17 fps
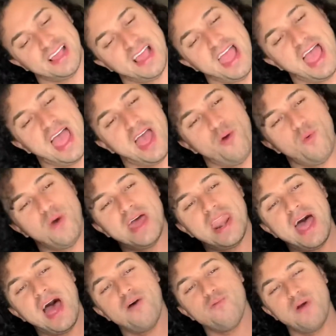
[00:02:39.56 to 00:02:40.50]
And when
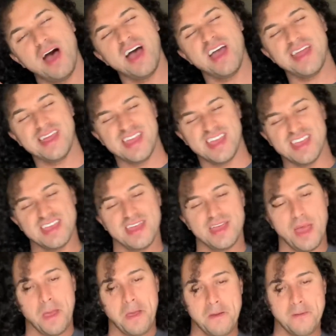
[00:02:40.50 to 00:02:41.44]
I write
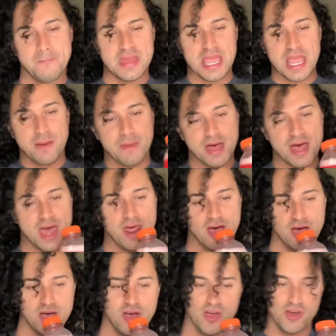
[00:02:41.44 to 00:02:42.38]
him, he
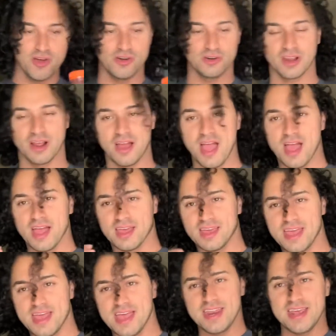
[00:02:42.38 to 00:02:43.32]
better
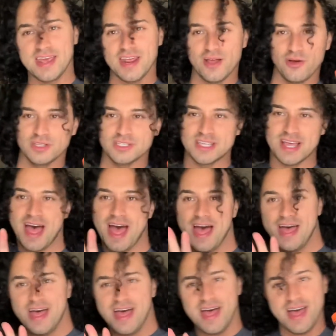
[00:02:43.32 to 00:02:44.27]
get it on
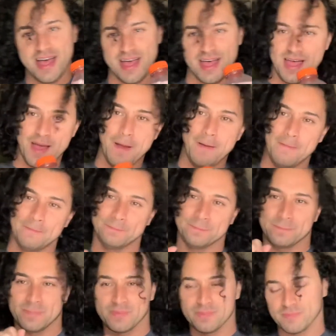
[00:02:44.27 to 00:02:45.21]
time.
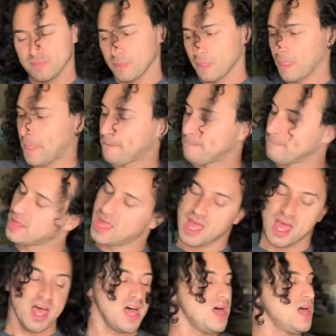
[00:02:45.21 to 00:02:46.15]

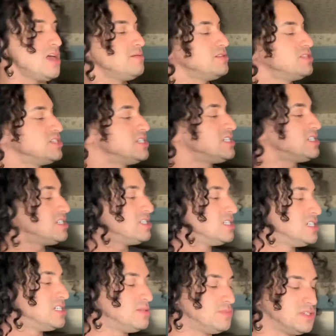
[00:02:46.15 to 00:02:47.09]
I'm sending
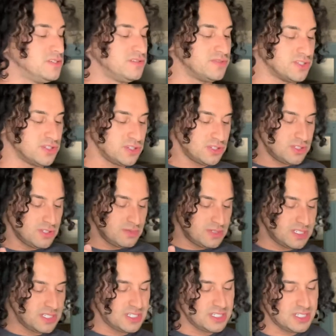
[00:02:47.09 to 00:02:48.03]
him a
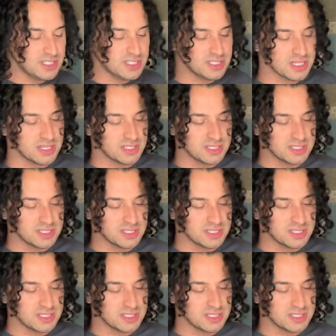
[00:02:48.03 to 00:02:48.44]
full-page.